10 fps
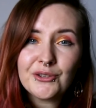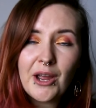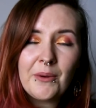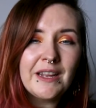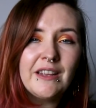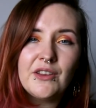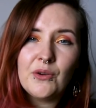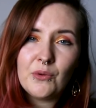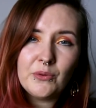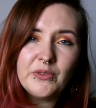you're going, you're
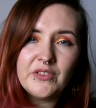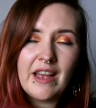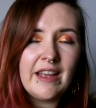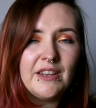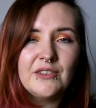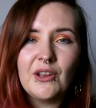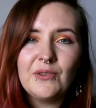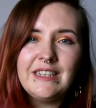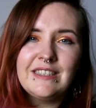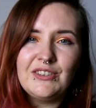all set. You don't
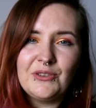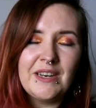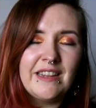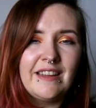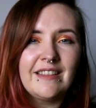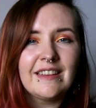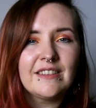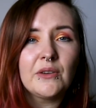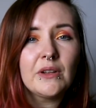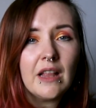need to do anything. There's
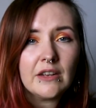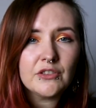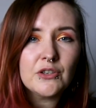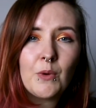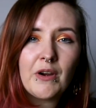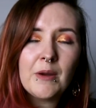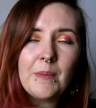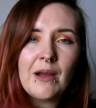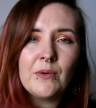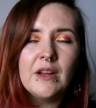no clutch to worry
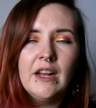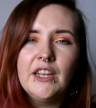about.